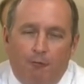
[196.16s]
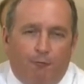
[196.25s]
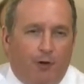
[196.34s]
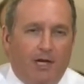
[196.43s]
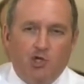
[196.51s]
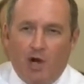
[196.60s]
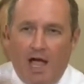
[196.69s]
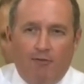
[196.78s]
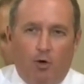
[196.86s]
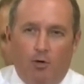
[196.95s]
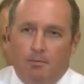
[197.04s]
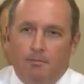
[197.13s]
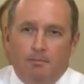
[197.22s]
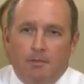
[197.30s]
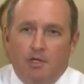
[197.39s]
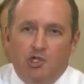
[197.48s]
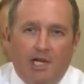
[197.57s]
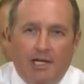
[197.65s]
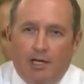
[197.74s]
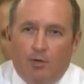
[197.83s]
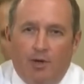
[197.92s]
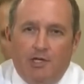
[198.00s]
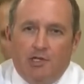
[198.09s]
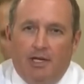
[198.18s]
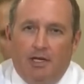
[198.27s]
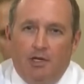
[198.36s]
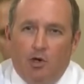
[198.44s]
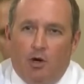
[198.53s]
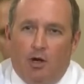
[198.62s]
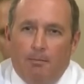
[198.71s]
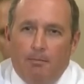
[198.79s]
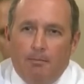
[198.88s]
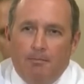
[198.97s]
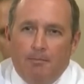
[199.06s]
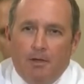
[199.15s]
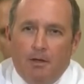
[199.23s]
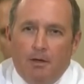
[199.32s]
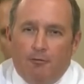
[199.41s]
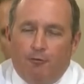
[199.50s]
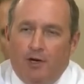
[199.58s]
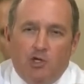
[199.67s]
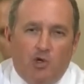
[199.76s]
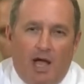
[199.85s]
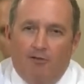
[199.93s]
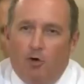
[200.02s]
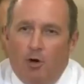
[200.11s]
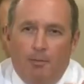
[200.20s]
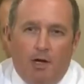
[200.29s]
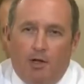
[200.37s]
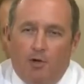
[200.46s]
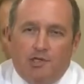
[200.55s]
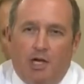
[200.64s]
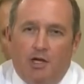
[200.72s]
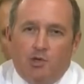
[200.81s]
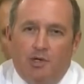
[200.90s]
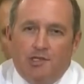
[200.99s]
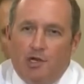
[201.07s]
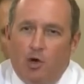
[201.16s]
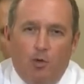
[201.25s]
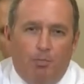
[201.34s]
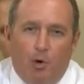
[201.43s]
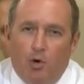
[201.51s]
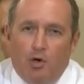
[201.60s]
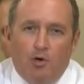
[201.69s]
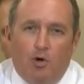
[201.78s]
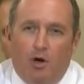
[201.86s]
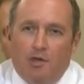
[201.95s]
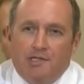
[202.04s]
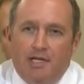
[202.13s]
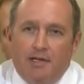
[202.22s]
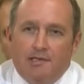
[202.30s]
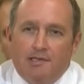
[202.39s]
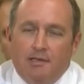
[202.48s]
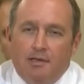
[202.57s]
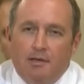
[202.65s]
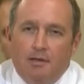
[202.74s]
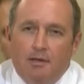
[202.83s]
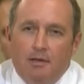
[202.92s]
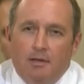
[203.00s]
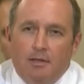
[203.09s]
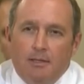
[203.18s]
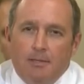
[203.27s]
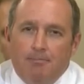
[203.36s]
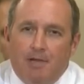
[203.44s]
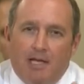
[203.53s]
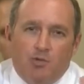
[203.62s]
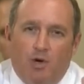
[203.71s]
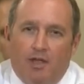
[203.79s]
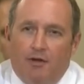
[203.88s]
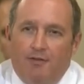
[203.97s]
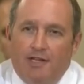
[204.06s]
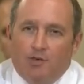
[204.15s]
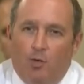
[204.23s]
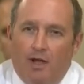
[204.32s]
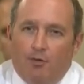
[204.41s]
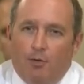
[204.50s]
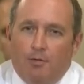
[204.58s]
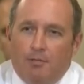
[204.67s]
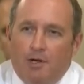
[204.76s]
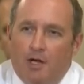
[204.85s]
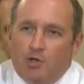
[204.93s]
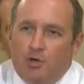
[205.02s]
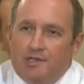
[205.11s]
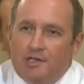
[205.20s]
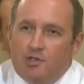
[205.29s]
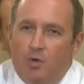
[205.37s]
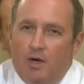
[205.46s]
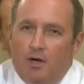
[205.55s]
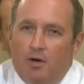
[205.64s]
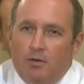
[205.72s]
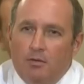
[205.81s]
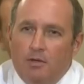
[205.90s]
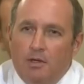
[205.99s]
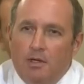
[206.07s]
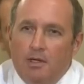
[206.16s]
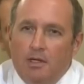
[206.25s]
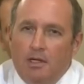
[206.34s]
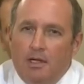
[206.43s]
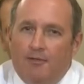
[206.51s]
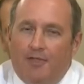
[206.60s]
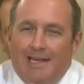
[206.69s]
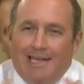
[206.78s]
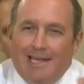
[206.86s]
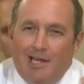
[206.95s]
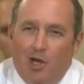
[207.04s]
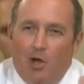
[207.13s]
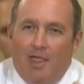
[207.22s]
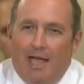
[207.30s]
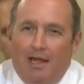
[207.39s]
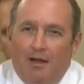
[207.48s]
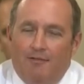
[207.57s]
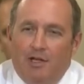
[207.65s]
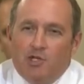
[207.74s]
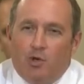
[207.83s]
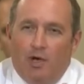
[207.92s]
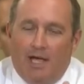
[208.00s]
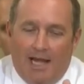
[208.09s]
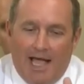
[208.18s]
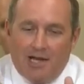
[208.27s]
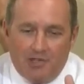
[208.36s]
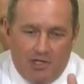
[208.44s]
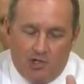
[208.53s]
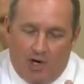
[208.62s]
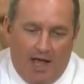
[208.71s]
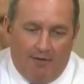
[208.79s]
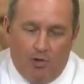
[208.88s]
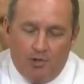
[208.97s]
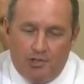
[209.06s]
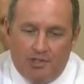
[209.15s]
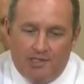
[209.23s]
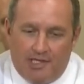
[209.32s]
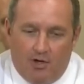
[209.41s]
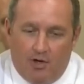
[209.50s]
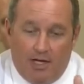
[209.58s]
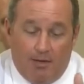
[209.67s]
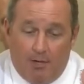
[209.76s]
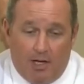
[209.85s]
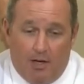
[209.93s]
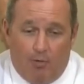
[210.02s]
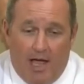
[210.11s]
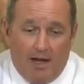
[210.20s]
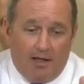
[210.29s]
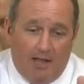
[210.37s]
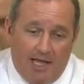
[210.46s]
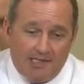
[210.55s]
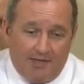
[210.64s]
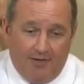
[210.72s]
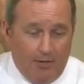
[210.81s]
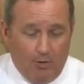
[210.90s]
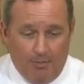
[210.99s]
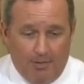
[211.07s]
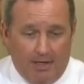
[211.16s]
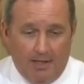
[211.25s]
Free travel. Schengen region in Europe. Free travel among those countries, no border crossings. Guess what? They're visa waiver countries as well. If they didn't know that individual had actually traveled to Syria and become radicalized, if he would,